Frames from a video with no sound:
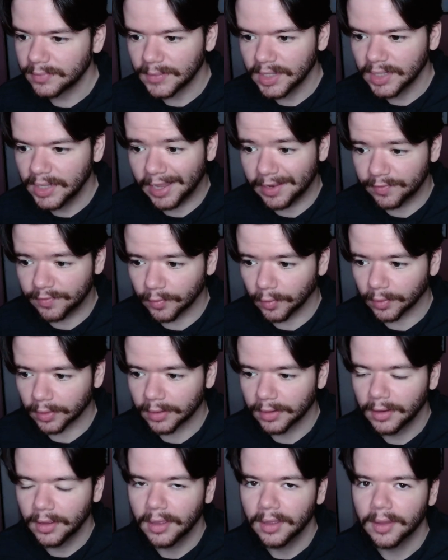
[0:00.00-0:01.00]
and
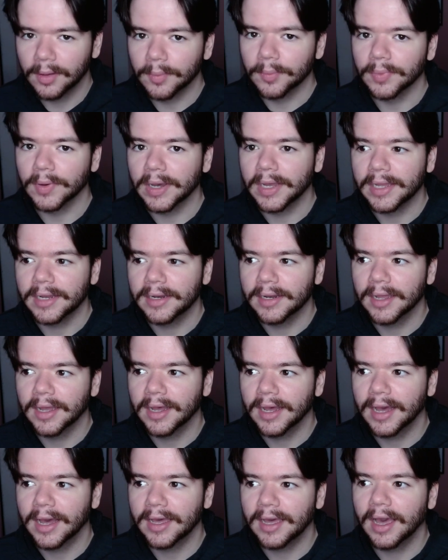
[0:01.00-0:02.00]
4. But
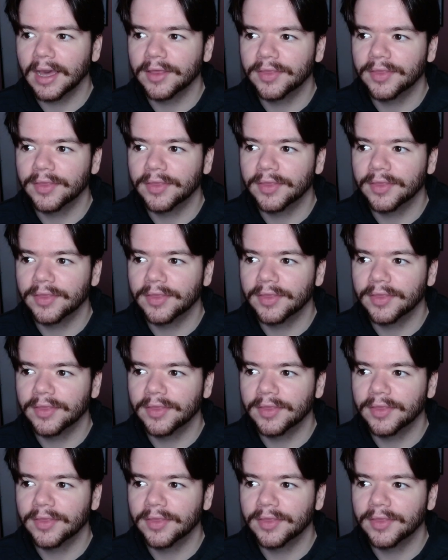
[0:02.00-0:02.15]
I,